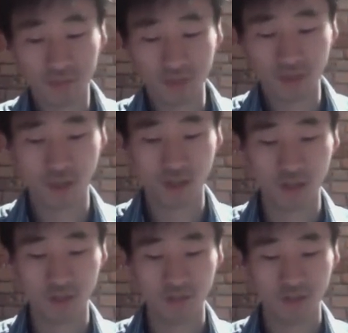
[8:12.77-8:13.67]

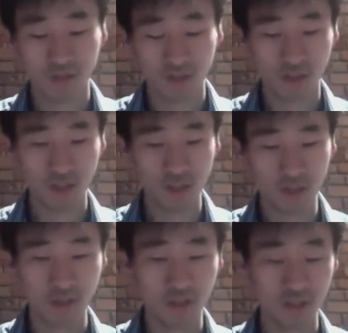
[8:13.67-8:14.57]
Um,
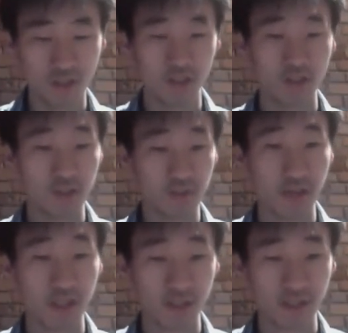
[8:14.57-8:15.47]
English,
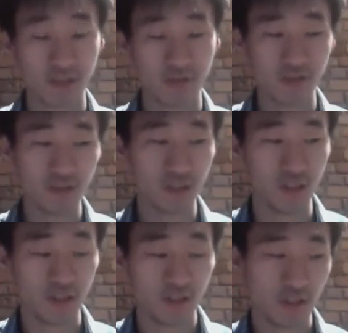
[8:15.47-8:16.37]
Spanish, definitely,
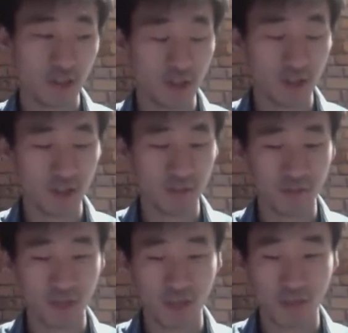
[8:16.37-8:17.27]
um,
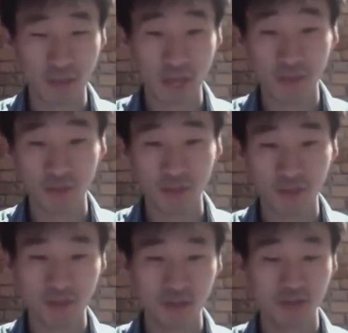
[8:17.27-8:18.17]
and Mandarin,
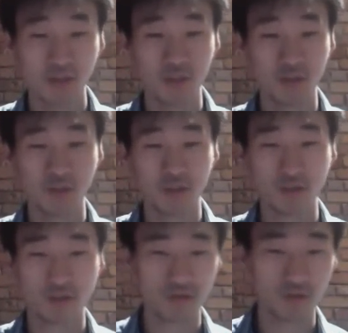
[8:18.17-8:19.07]
you know,
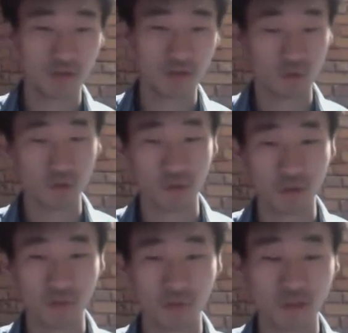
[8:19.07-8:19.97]
because social work in
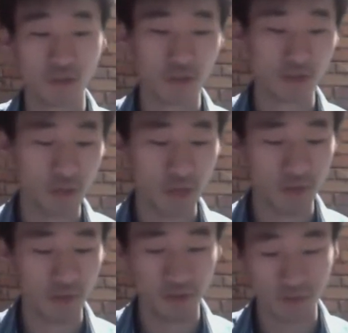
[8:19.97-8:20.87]
particular, Mandarin is
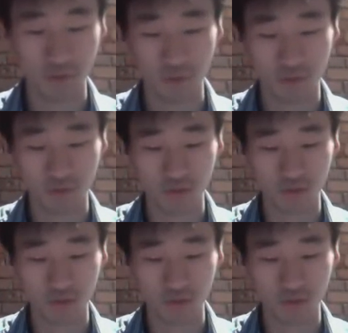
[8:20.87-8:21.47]
very important.